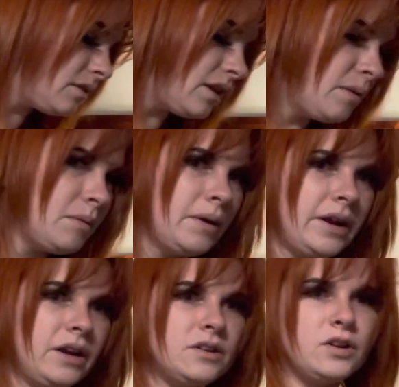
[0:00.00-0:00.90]
everyone
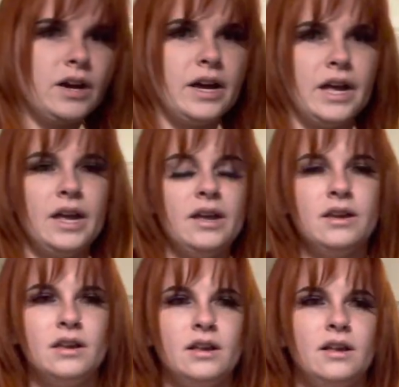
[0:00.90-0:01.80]
can try.
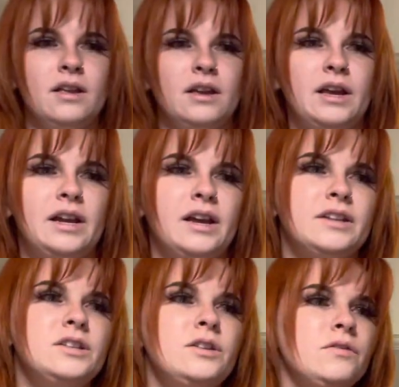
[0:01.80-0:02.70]
And I
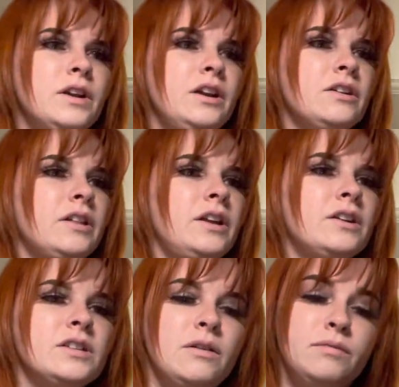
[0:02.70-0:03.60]
got two different ear
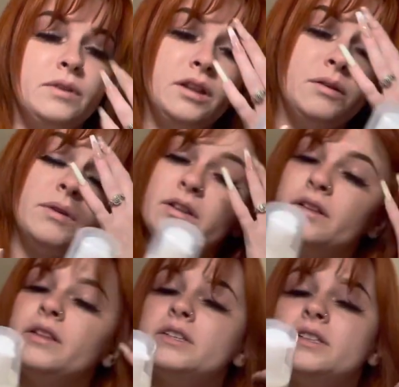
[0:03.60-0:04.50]
cleaners. I really wanted the
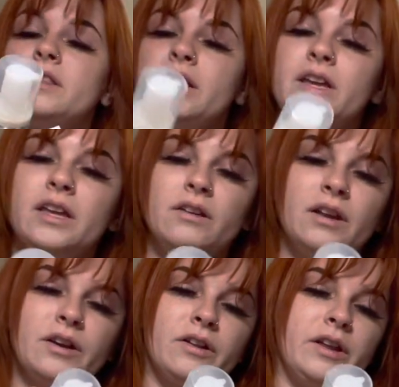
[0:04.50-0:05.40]
Lisa Leedy
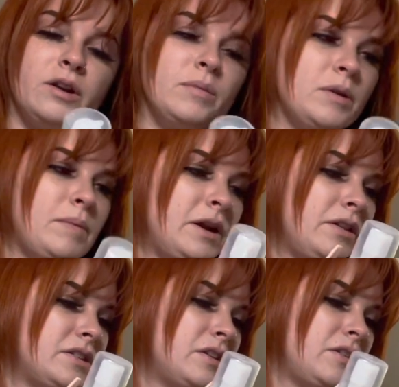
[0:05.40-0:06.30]
ear cleaner, but
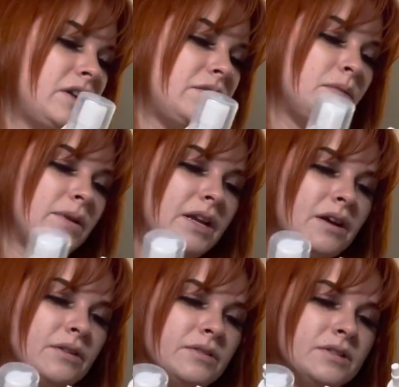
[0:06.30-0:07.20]
apparently so did everybody
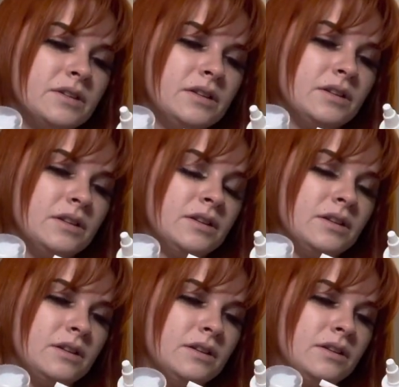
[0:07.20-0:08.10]
else.
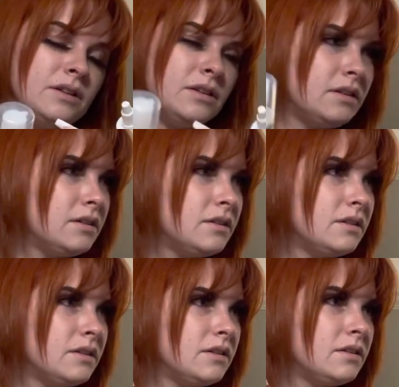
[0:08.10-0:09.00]

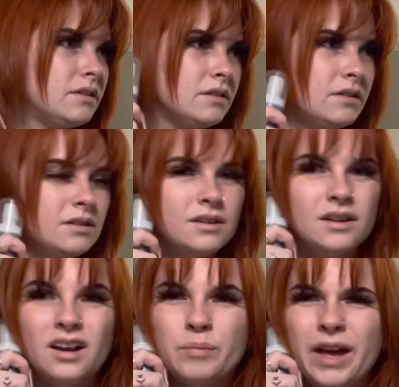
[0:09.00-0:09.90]

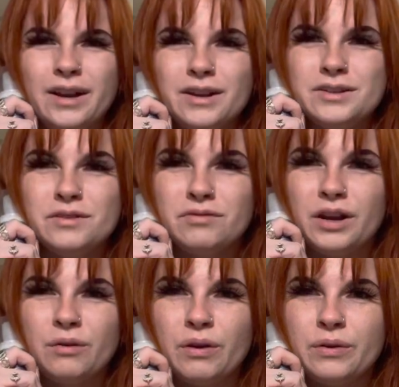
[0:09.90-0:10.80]
Are Pet Edge and
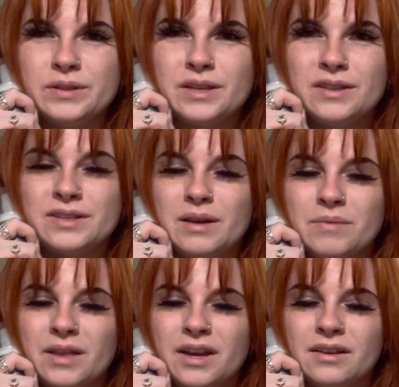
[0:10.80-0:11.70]
Frank Rowan send the same
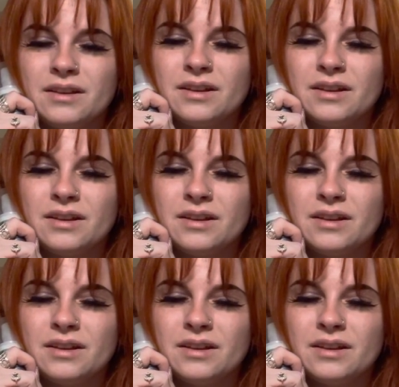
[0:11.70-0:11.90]
thing?